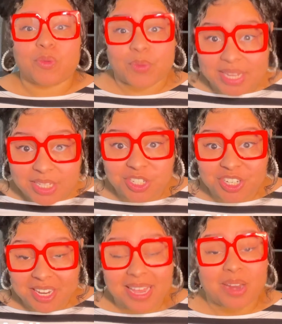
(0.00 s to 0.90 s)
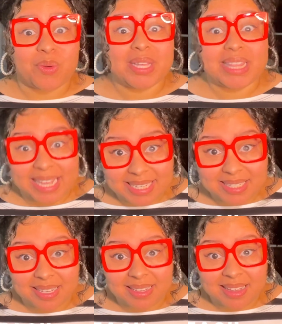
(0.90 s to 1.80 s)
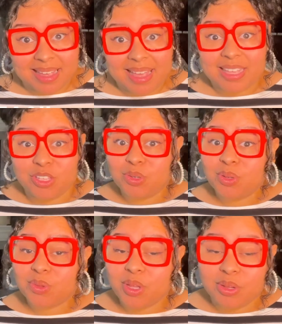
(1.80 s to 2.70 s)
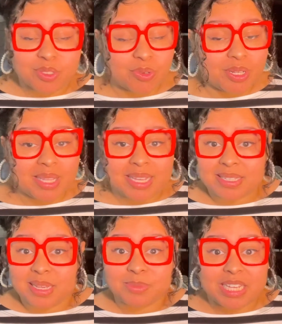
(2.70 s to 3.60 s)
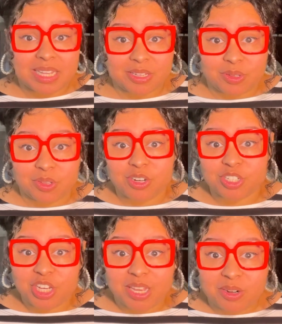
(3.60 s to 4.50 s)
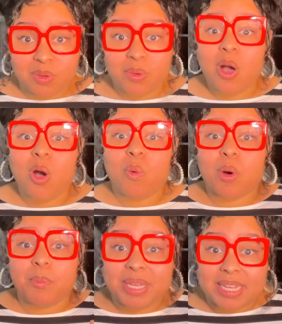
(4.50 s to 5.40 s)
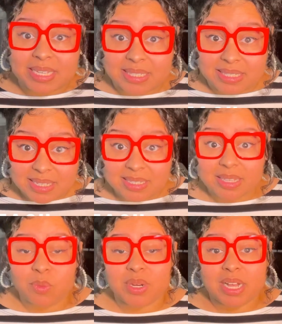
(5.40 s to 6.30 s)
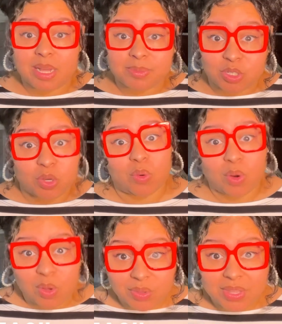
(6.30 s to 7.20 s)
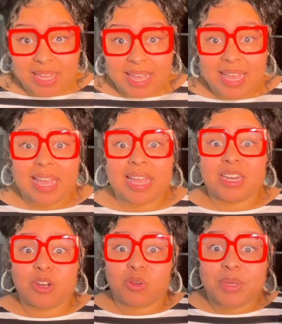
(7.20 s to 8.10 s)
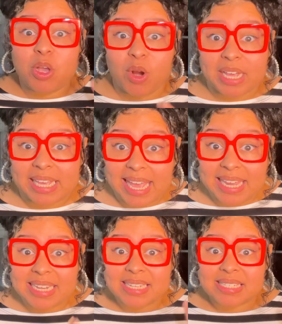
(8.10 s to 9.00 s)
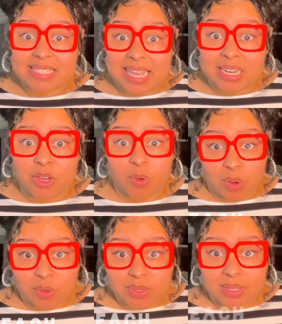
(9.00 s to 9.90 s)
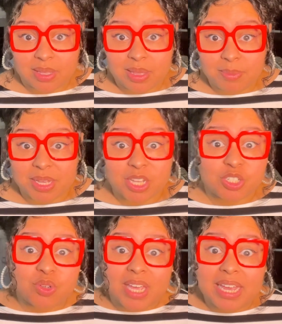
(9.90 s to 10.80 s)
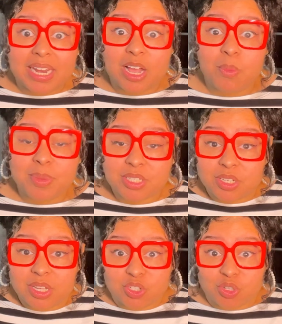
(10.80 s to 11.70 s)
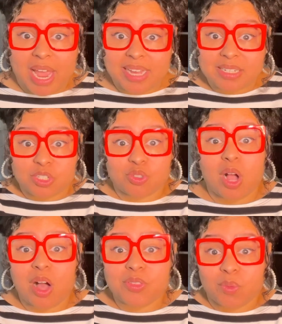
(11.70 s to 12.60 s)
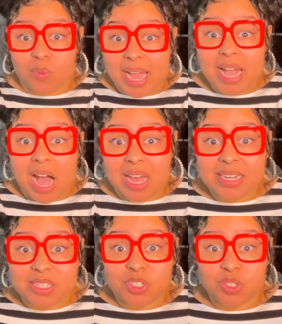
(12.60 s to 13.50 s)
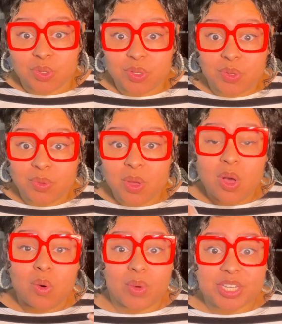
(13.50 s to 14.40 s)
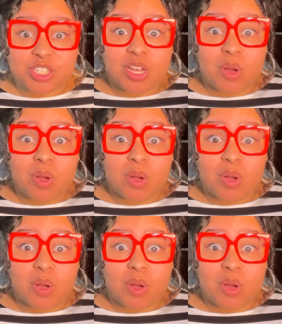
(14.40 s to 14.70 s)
reach, and relate. You do those 3 things, I'm telling you, your channel will be consistent when it comes to growth, and it'll be organic, steady growth because you can't help but to attract and draw the right audience to you, which